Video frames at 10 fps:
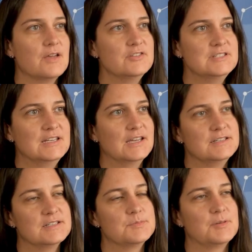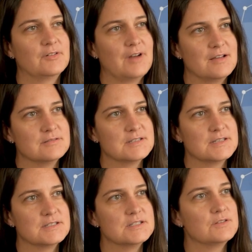FSD Kenya has been around
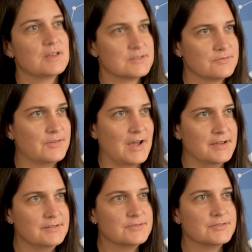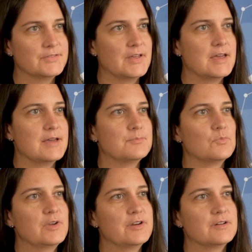since 2005. Um,
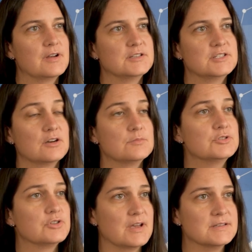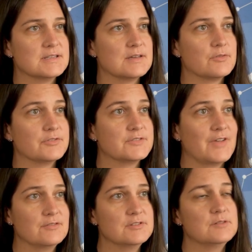we are a charitable trust that was
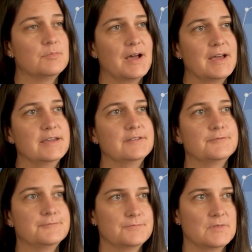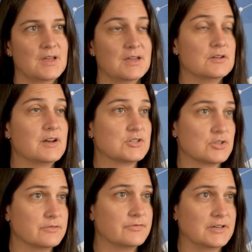founded by uh,
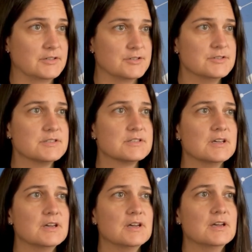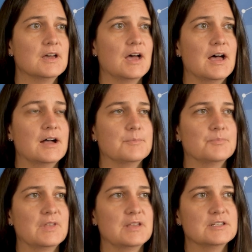international funders.
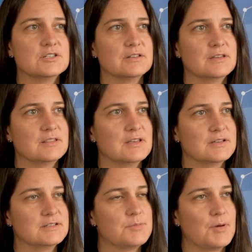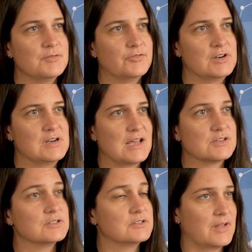Um, initially, the Department for
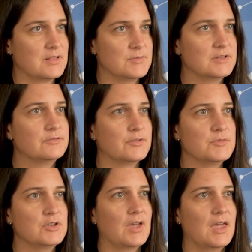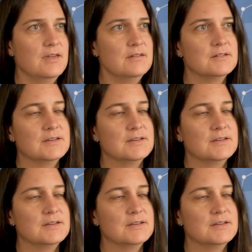International Development from the UK,